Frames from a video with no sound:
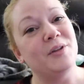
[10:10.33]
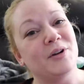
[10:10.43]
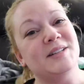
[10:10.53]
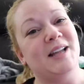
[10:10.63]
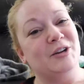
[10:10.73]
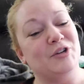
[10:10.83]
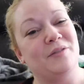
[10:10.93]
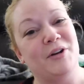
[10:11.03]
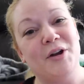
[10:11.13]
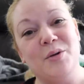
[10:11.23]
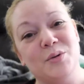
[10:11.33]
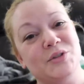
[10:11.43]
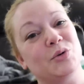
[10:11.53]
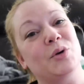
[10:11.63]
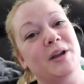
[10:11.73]
There is actually a very cool
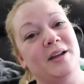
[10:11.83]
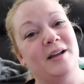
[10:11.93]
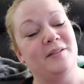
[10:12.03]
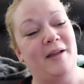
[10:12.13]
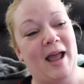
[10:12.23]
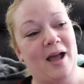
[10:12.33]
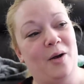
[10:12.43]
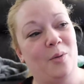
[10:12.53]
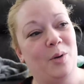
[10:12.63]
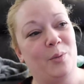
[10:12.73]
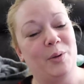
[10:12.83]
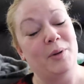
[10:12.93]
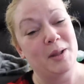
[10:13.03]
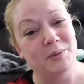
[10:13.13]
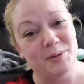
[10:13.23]
story of how we
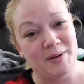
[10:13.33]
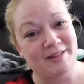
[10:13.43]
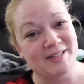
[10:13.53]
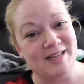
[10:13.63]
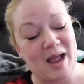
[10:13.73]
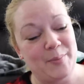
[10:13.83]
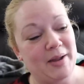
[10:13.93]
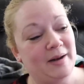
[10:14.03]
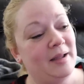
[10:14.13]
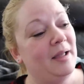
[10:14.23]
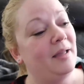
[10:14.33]
were able to make this happen.